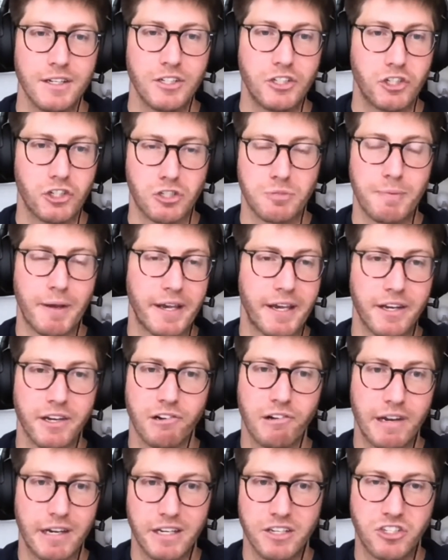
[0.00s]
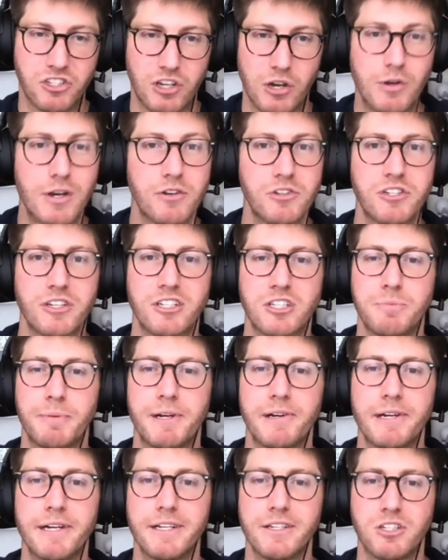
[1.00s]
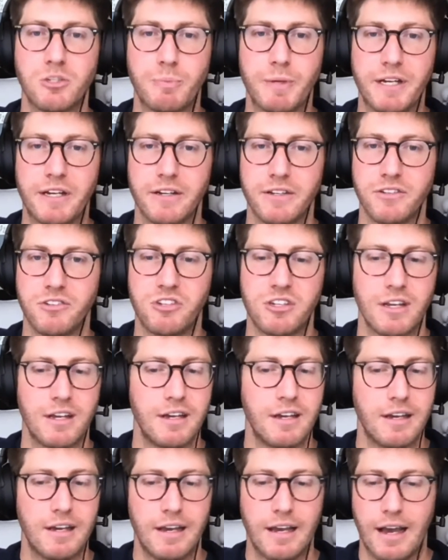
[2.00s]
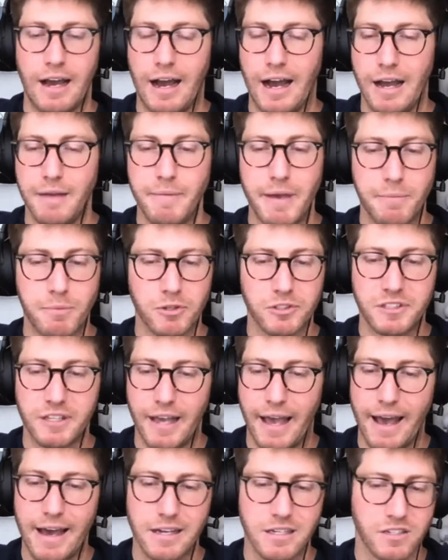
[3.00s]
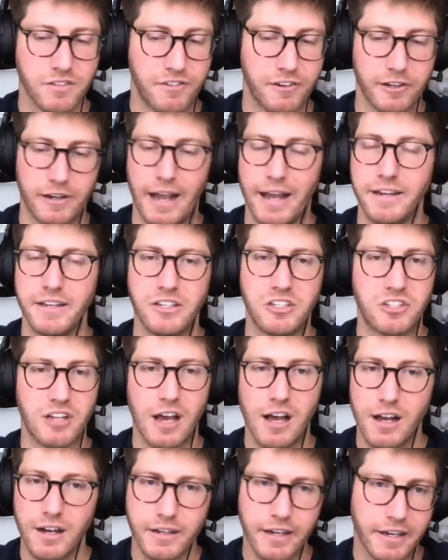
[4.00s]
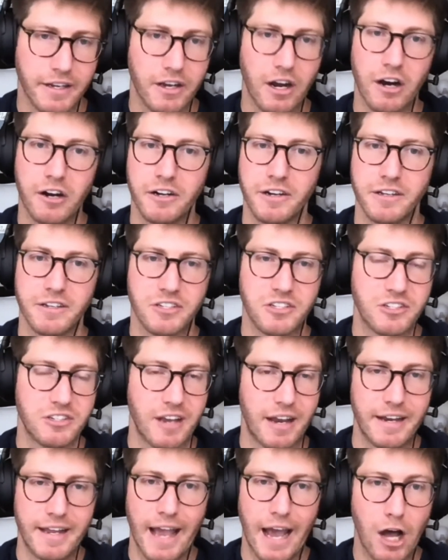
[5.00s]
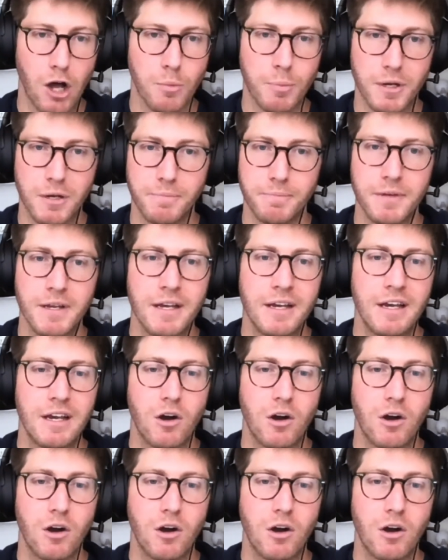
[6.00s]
just my integrated Sonos experience, because I'm able to ask for any song, any artist, any album,